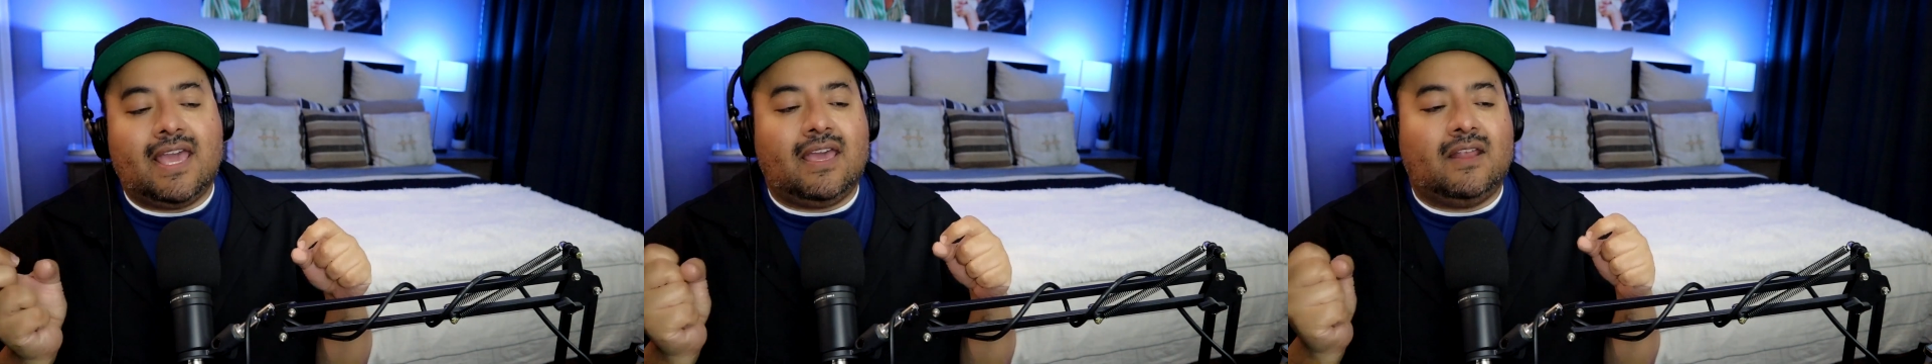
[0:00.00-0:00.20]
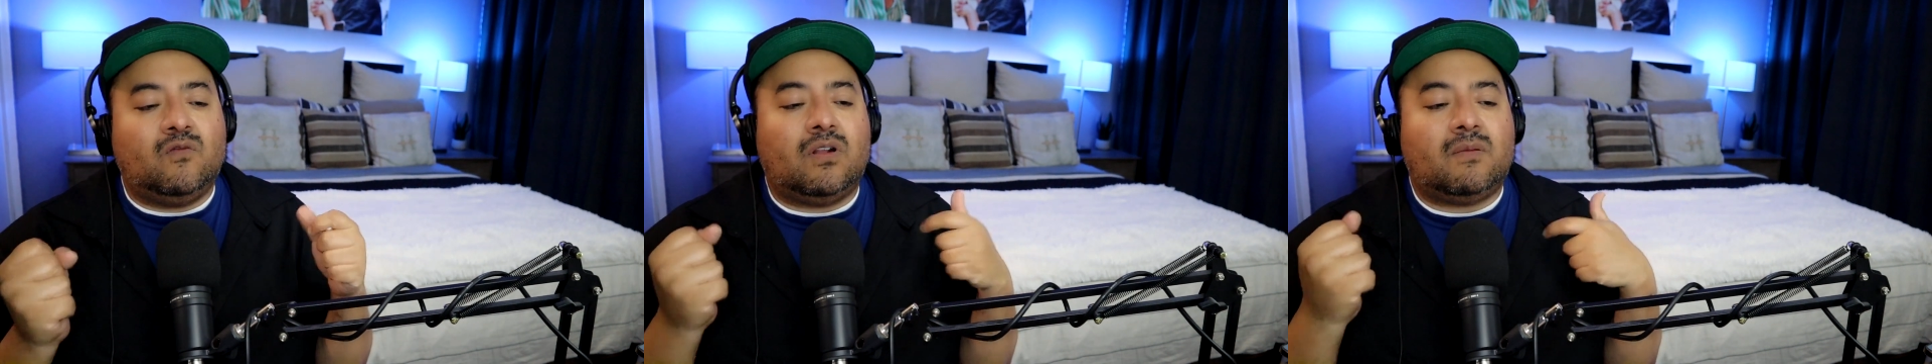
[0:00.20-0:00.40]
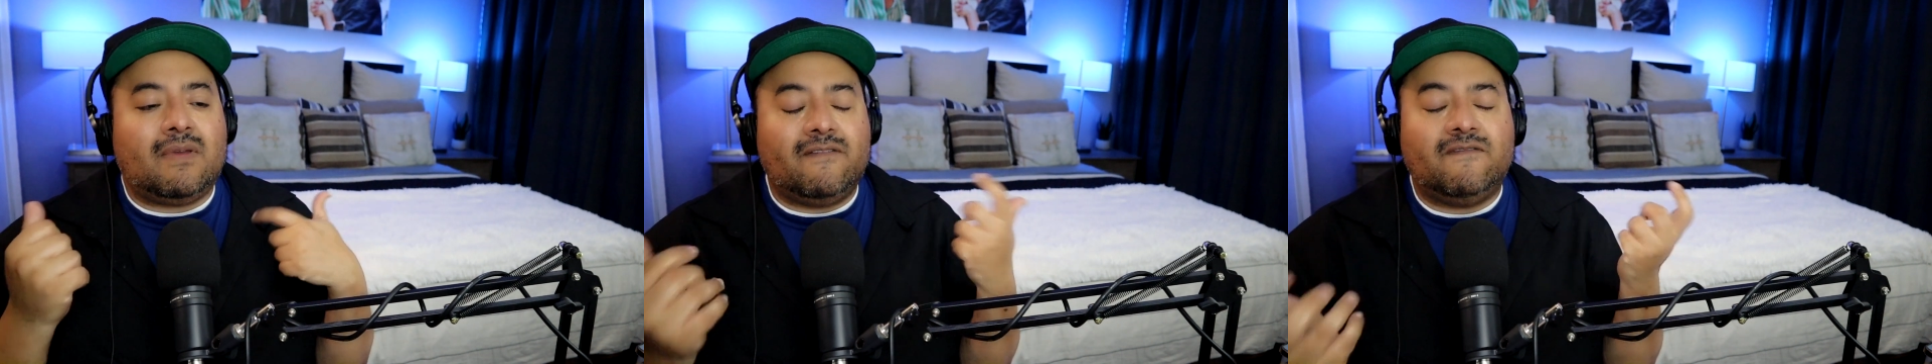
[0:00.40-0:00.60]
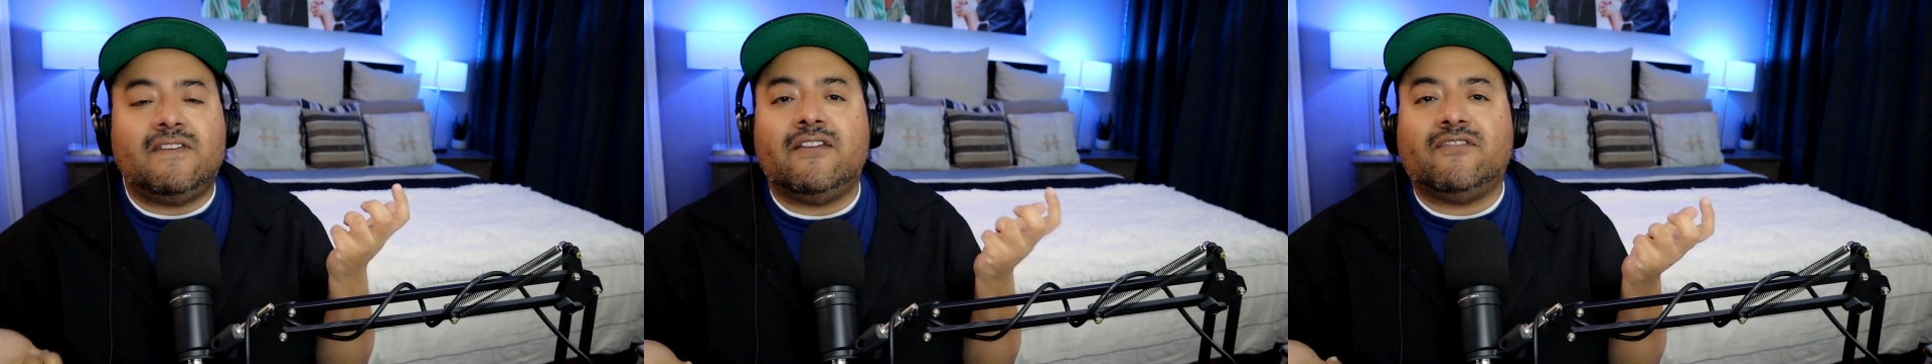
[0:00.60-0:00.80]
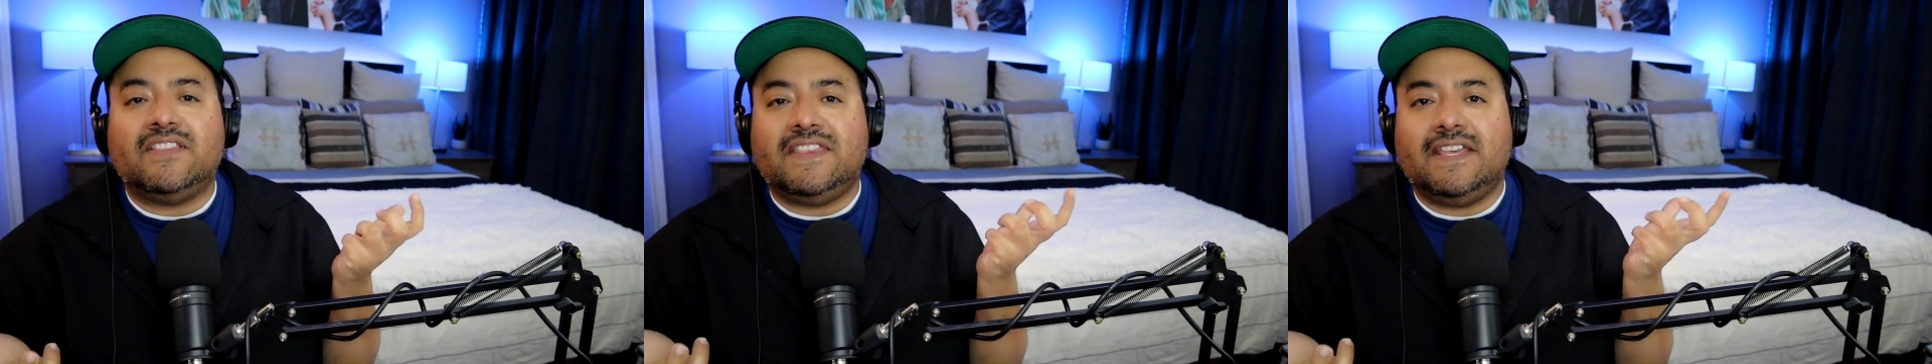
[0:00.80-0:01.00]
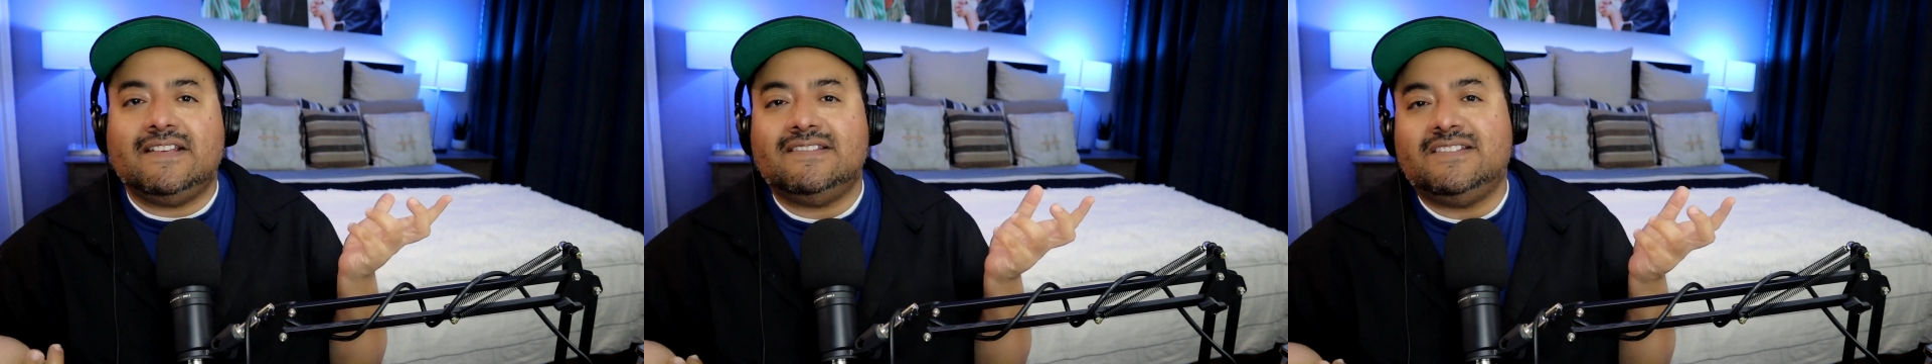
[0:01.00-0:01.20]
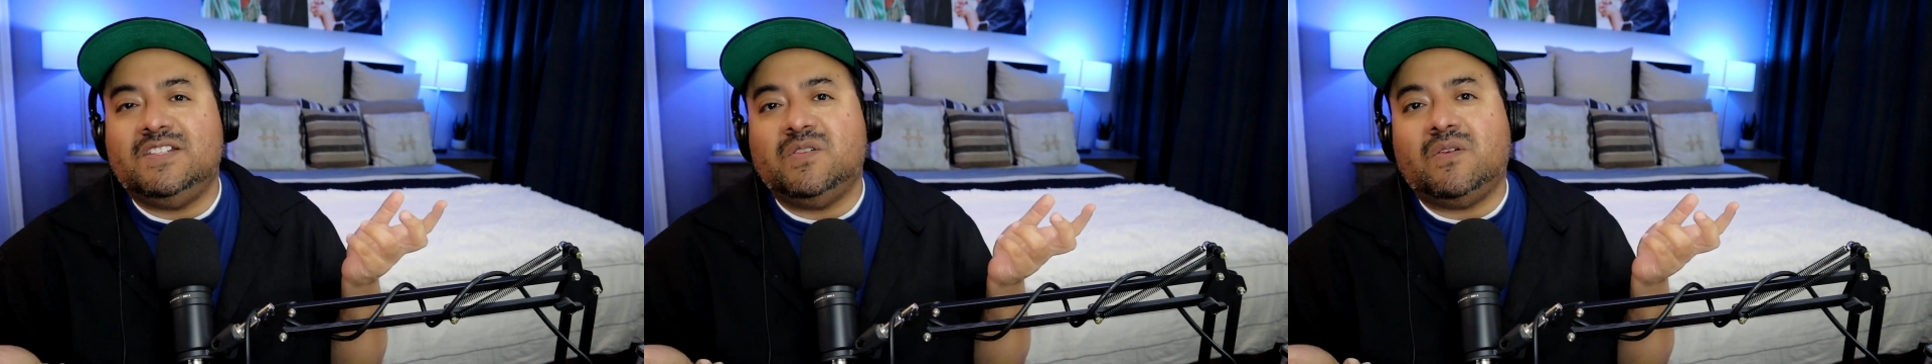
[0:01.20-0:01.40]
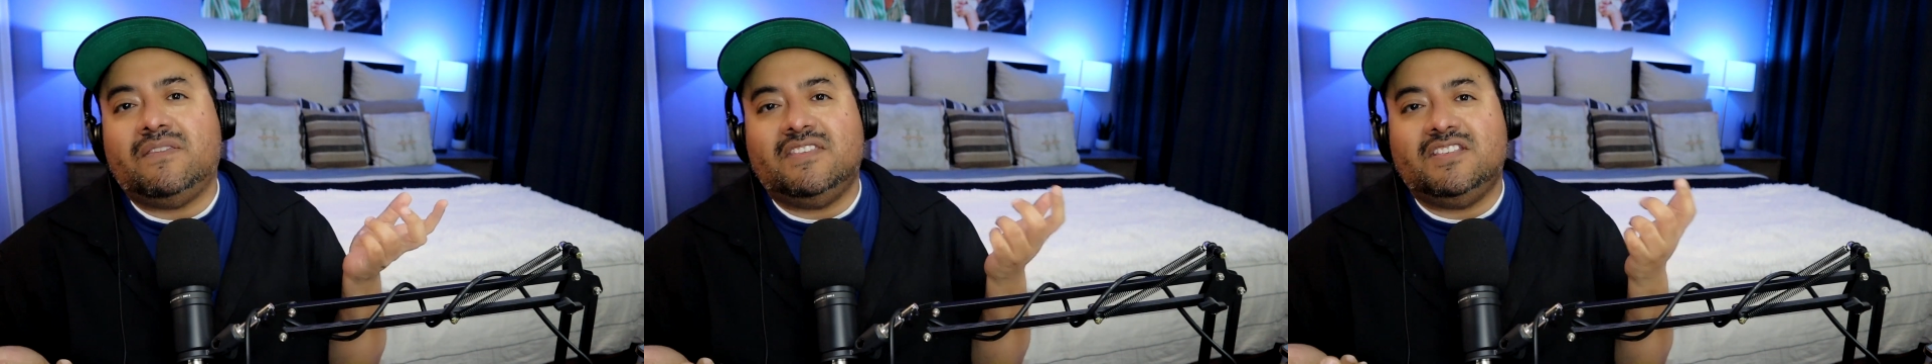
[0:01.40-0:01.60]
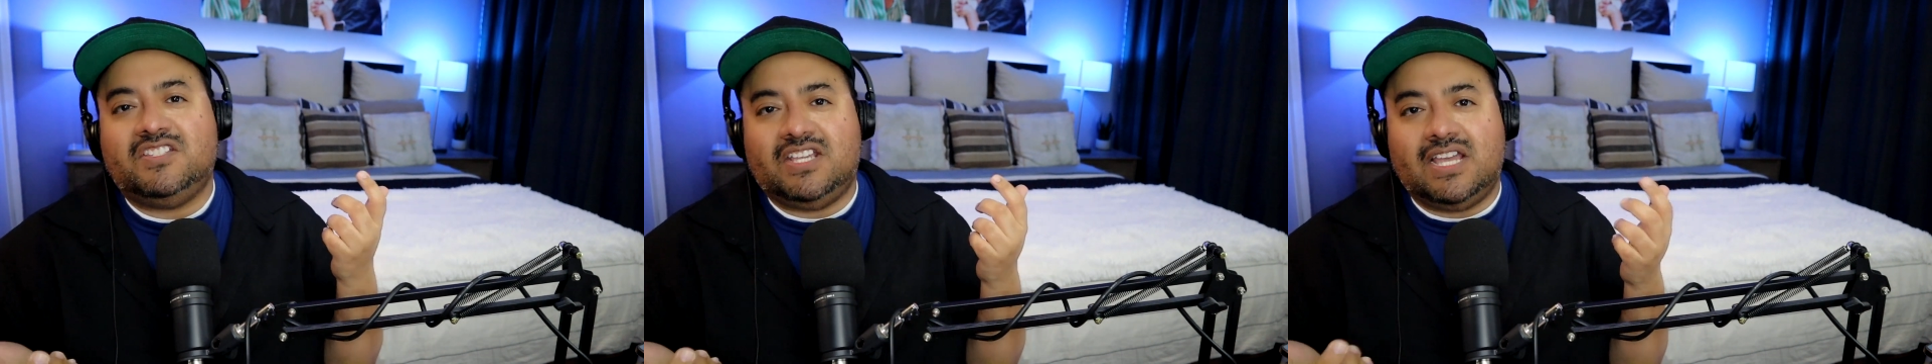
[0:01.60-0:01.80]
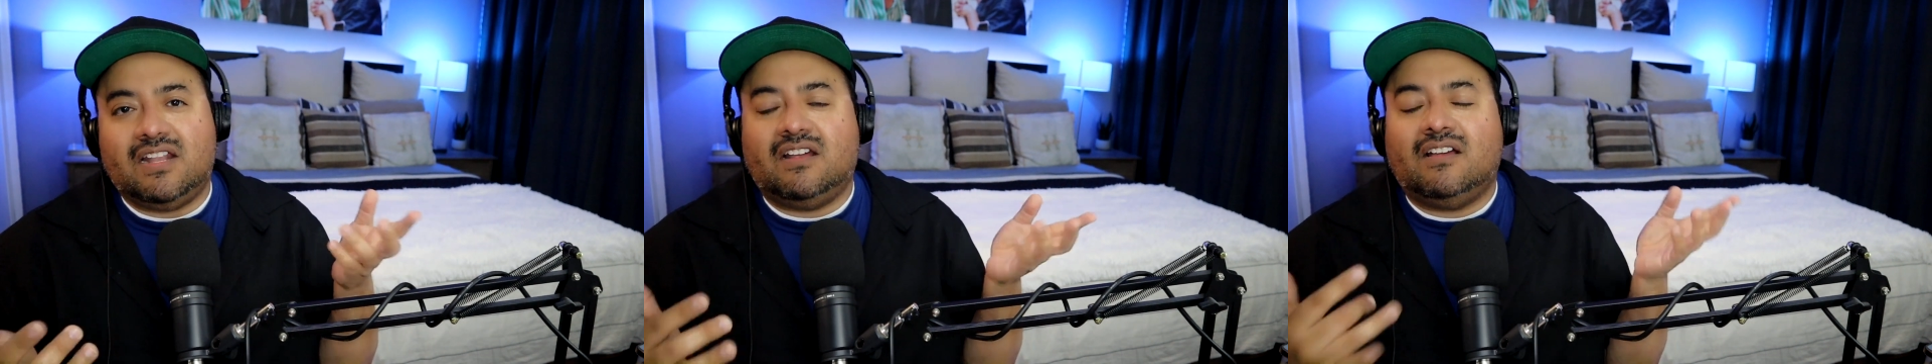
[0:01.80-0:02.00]
and one of my favorite things to do on this
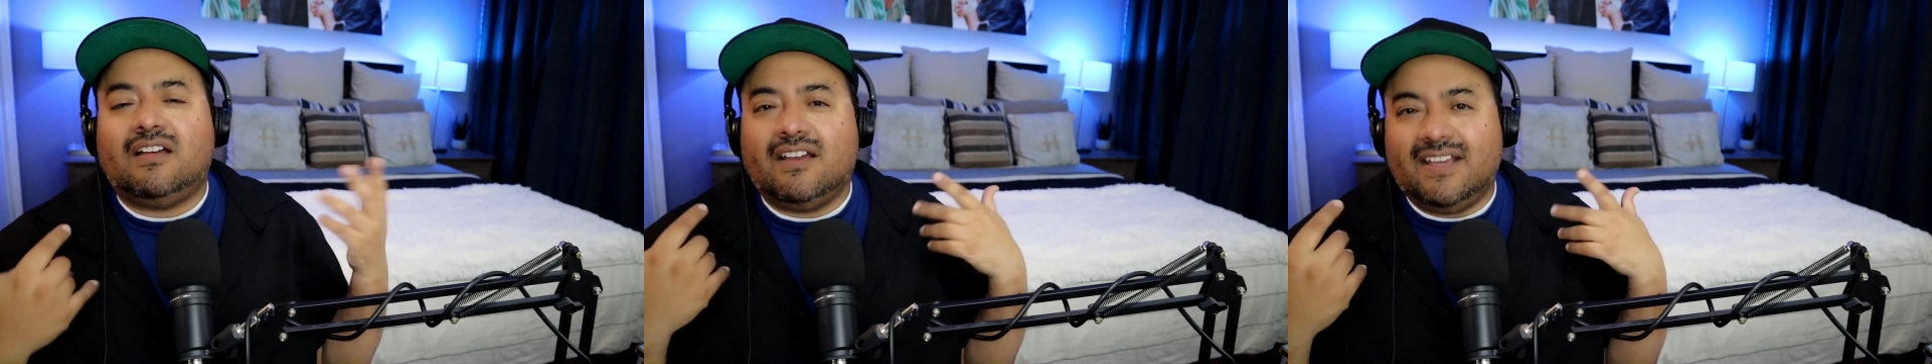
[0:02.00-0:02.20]
channel